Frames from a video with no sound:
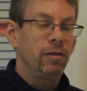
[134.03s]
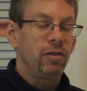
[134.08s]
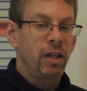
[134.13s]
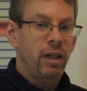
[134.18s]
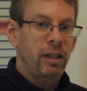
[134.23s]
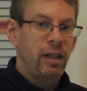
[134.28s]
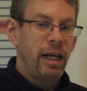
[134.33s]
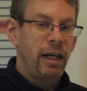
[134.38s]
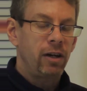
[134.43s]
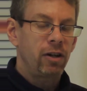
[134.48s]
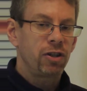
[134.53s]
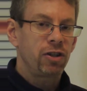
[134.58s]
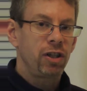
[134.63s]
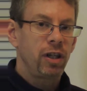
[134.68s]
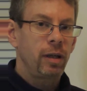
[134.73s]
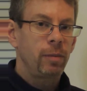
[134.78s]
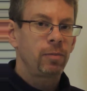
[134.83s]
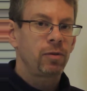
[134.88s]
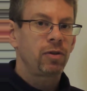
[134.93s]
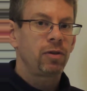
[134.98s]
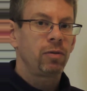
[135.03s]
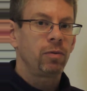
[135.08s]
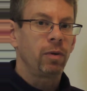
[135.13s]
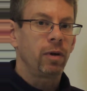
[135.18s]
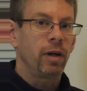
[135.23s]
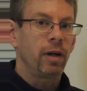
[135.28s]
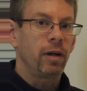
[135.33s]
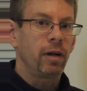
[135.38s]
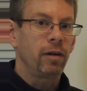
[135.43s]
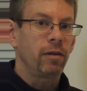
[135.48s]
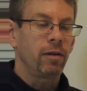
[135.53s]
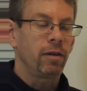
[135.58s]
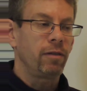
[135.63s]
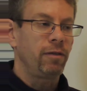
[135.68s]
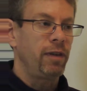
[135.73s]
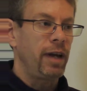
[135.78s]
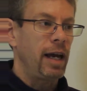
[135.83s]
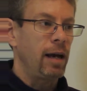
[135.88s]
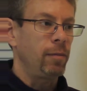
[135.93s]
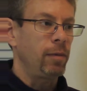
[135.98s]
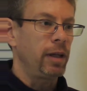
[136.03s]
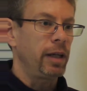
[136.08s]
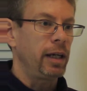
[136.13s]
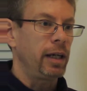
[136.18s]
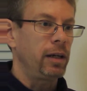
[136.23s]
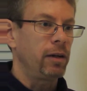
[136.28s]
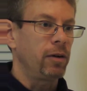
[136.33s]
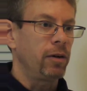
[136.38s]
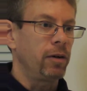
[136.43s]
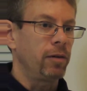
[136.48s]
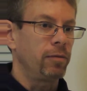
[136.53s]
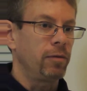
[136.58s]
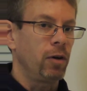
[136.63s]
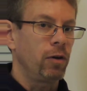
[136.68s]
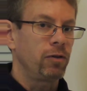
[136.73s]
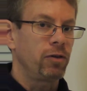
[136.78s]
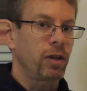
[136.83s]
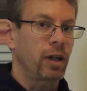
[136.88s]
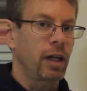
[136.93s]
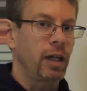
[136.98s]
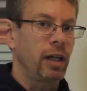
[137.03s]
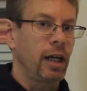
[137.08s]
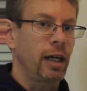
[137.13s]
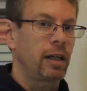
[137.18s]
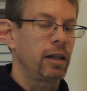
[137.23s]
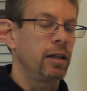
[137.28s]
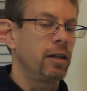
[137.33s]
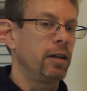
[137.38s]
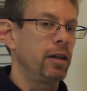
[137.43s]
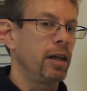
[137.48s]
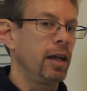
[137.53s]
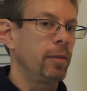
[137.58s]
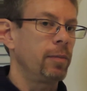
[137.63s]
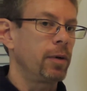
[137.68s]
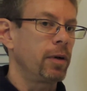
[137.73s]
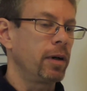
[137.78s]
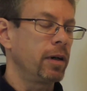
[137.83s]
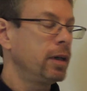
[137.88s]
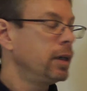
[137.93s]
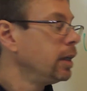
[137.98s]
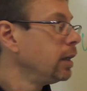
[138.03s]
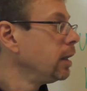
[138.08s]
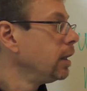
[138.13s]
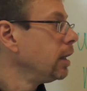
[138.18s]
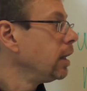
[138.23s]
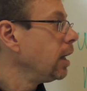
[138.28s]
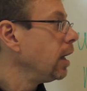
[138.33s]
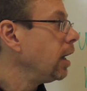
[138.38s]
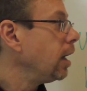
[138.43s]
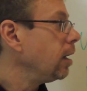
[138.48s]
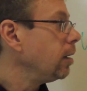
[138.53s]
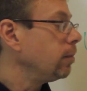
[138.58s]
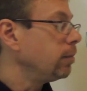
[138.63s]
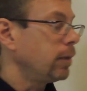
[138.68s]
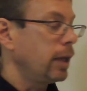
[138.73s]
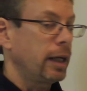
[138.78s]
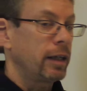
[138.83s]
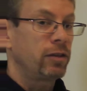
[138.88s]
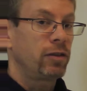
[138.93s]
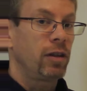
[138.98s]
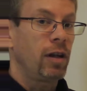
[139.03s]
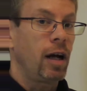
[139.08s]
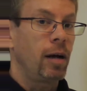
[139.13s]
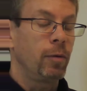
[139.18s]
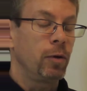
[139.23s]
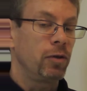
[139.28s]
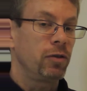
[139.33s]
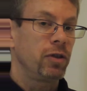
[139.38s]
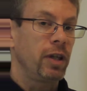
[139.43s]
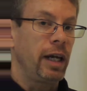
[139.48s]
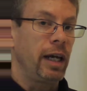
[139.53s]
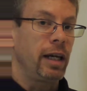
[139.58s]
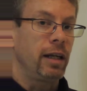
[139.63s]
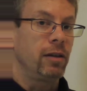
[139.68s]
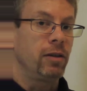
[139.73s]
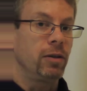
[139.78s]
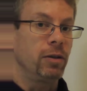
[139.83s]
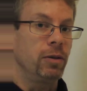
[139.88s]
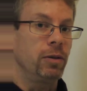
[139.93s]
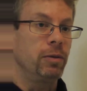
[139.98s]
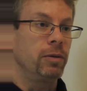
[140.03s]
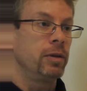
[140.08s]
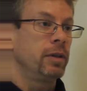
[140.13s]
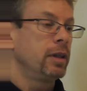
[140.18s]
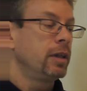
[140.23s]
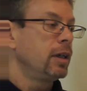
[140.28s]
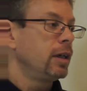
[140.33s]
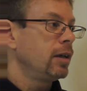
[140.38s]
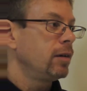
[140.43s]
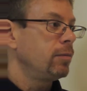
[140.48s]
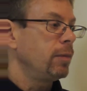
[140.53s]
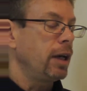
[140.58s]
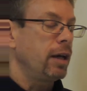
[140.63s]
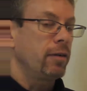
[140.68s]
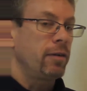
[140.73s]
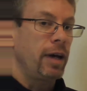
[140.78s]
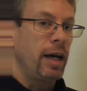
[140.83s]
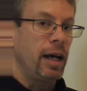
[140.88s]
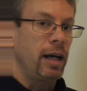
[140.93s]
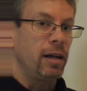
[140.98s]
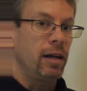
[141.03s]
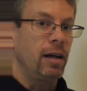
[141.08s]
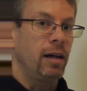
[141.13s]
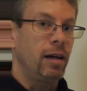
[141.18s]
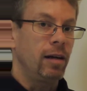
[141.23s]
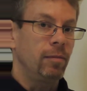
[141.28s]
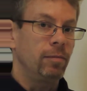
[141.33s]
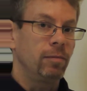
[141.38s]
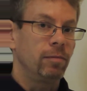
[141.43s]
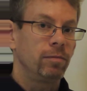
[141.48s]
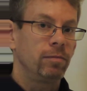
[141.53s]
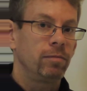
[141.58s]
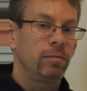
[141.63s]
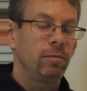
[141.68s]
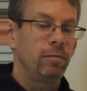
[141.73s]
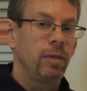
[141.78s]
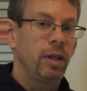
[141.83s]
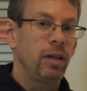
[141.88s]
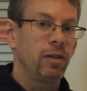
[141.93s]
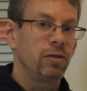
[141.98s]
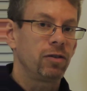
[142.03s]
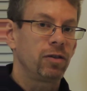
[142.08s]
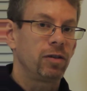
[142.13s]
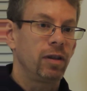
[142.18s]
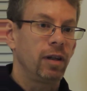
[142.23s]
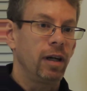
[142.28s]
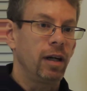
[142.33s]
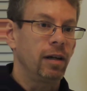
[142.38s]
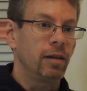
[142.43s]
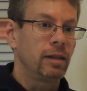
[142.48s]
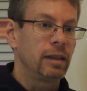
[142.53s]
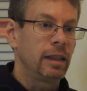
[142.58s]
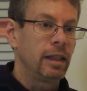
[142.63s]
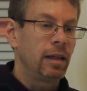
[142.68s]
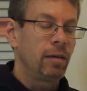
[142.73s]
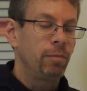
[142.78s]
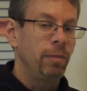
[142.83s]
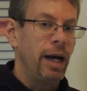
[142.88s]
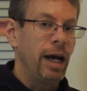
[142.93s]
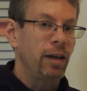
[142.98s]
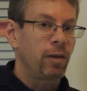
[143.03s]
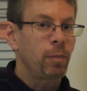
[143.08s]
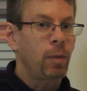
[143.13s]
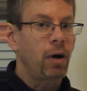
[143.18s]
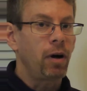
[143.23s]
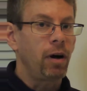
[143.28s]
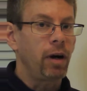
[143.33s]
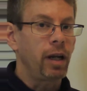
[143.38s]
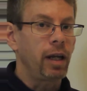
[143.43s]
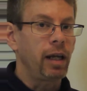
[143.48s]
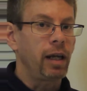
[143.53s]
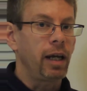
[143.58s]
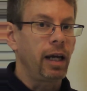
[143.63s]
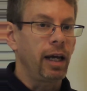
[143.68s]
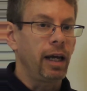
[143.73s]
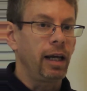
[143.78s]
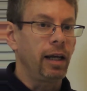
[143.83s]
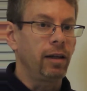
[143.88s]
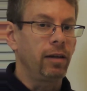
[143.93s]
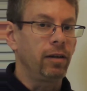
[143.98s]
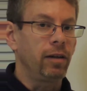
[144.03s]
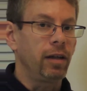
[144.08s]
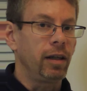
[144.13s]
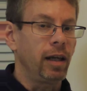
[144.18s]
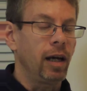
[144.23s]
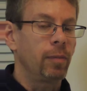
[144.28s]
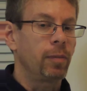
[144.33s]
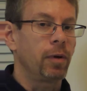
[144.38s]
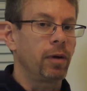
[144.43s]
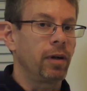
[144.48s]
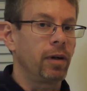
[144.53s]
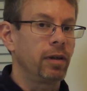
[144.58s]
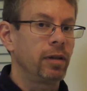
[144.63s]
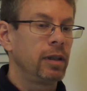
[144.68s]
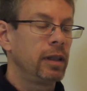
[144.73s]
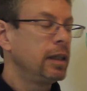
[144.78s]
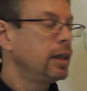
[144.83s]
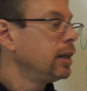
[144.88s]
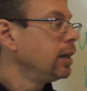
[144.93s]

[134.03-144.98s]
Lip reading: dictatorships where the family or those are connected to the upper, like Saddam Hussein, who may have had his Ba'ath Party, and the upper